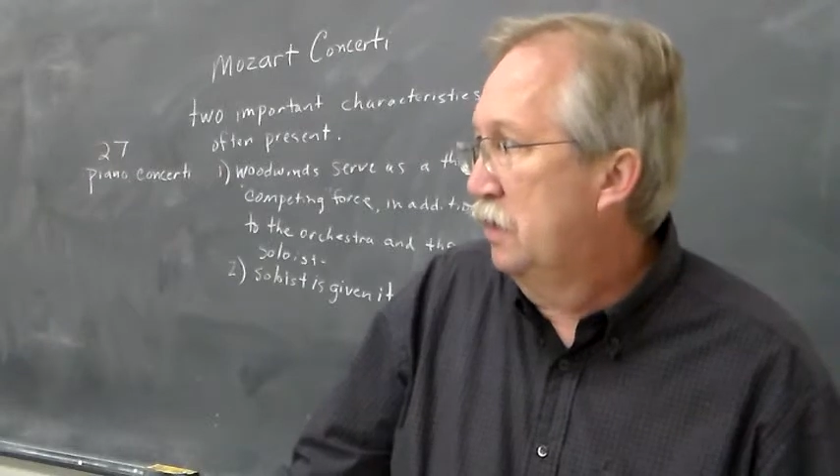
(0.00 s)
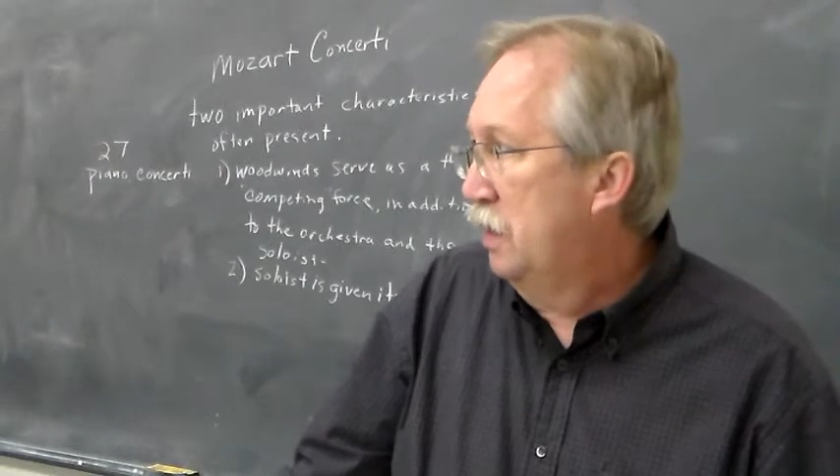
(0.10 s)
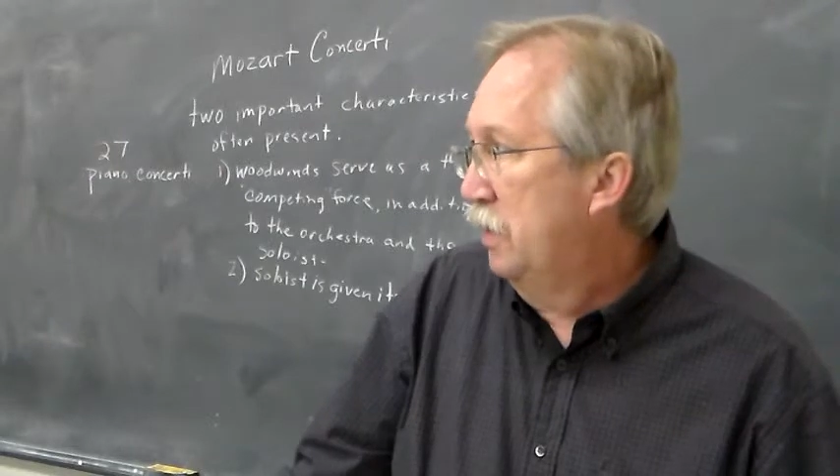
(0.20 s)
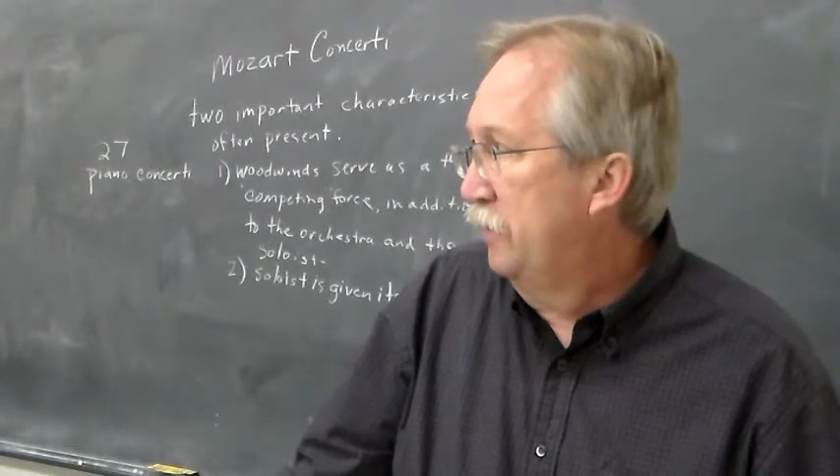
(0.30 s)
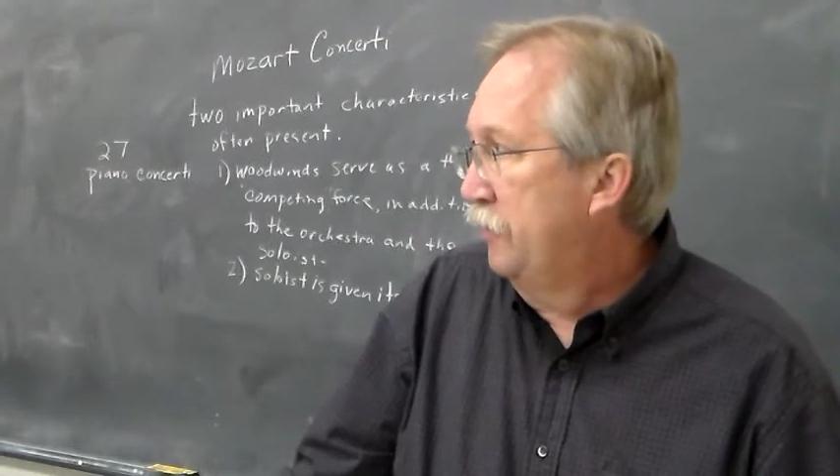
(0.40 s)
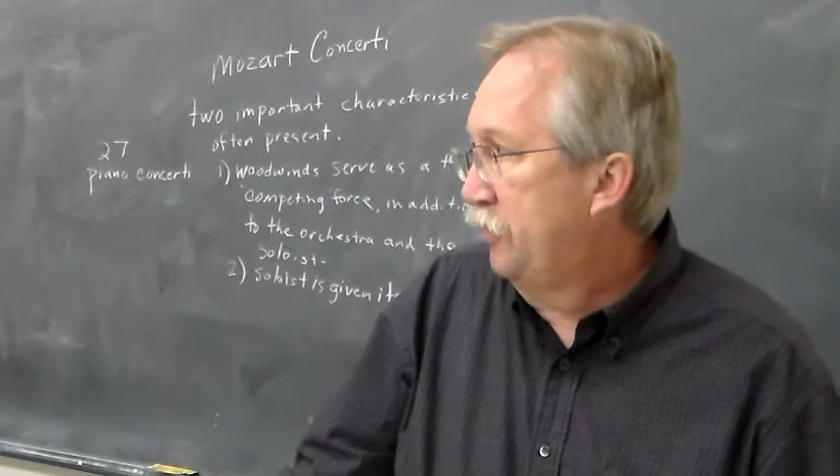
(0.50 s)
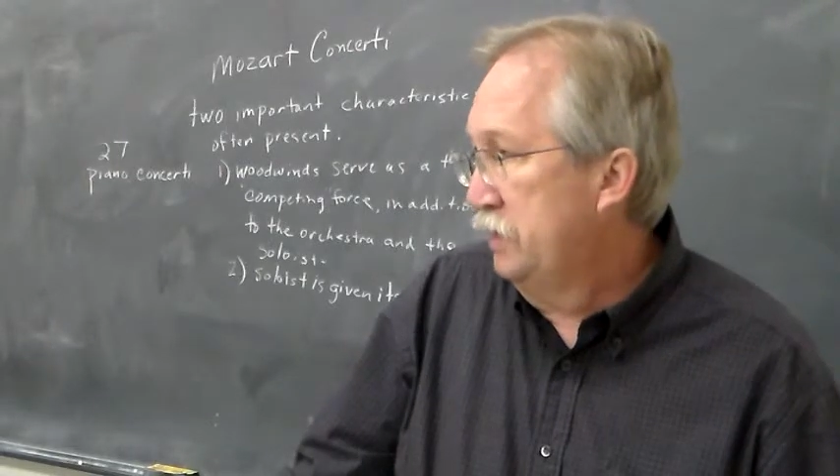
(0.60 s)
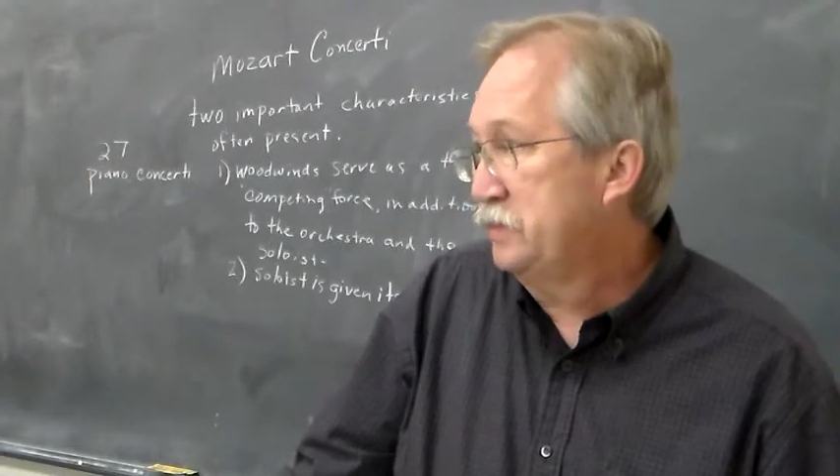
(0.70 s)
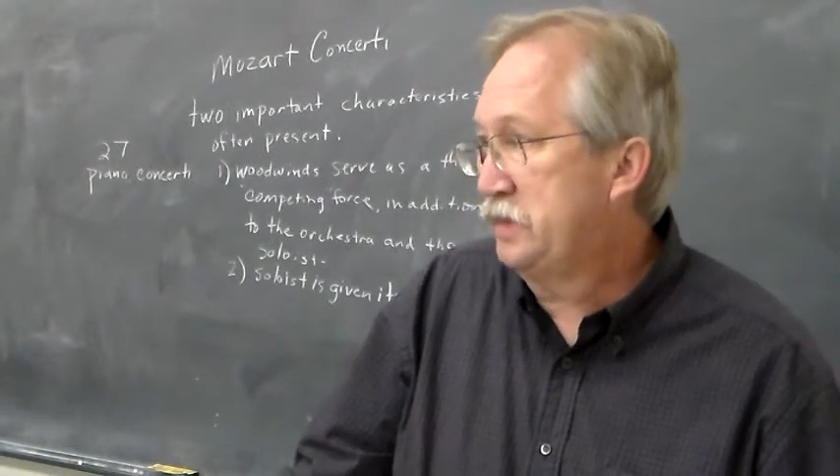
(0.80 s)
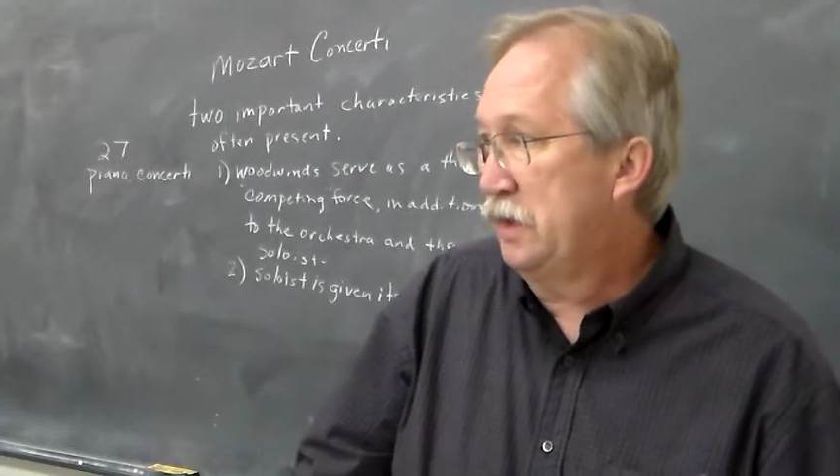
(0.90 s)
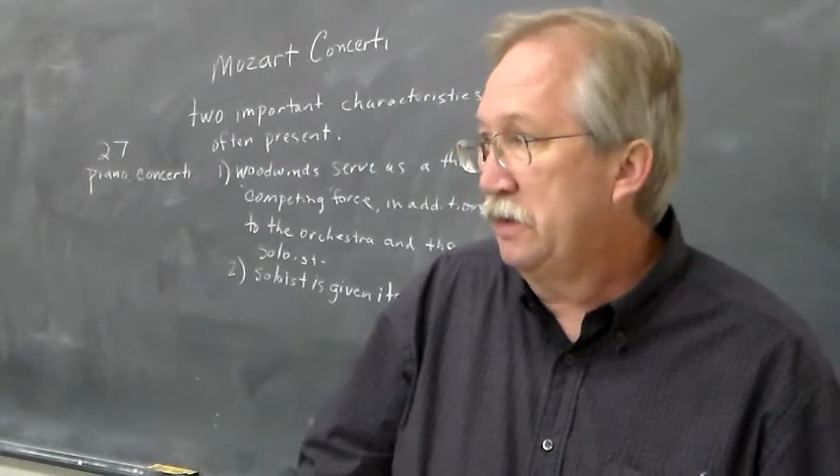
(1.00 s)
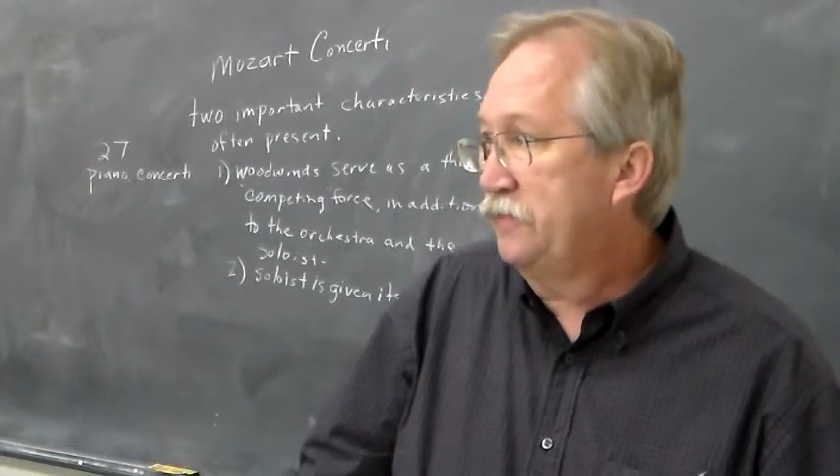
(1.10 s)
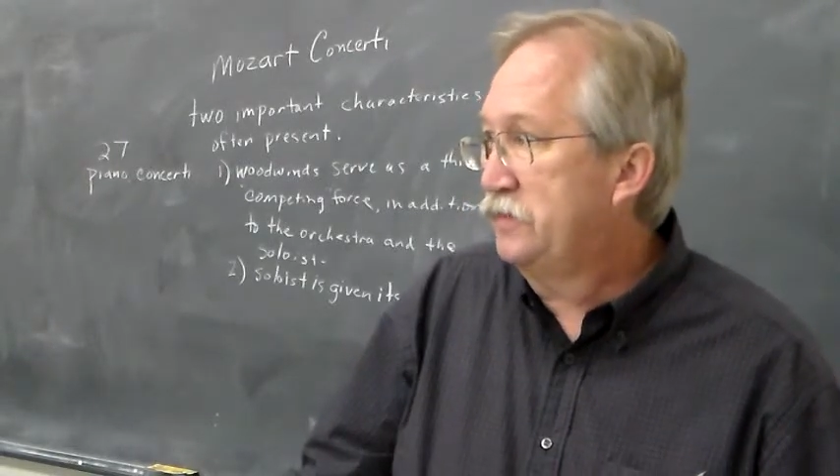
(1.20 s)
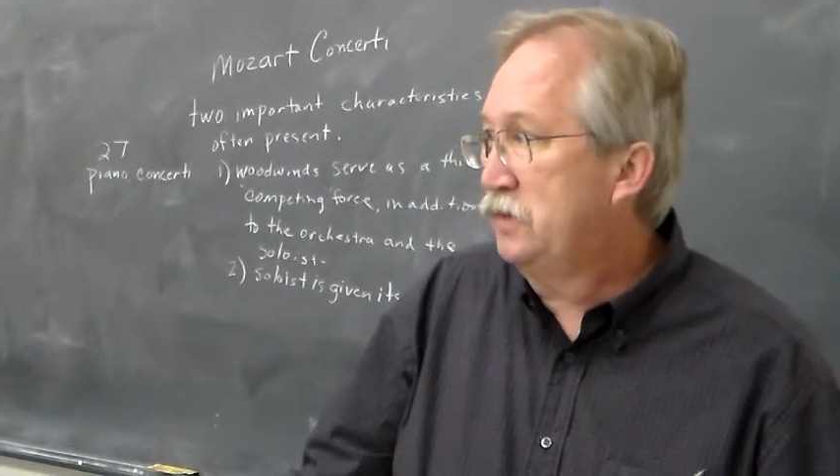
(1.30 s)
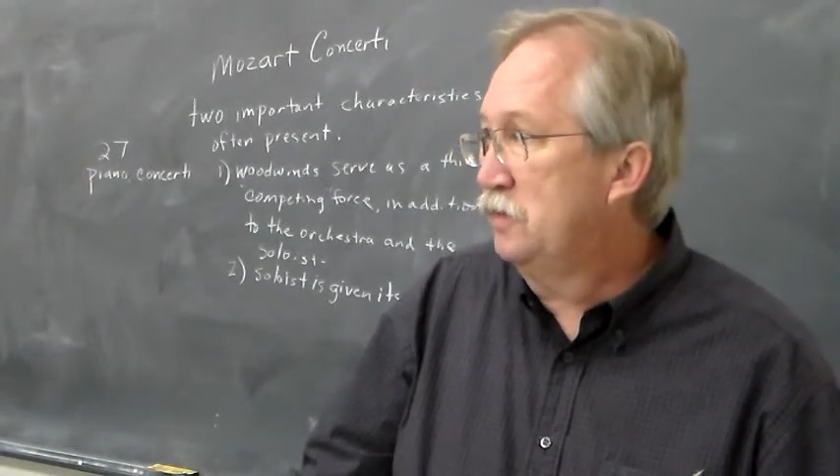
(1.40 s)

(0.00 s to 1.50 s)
for himself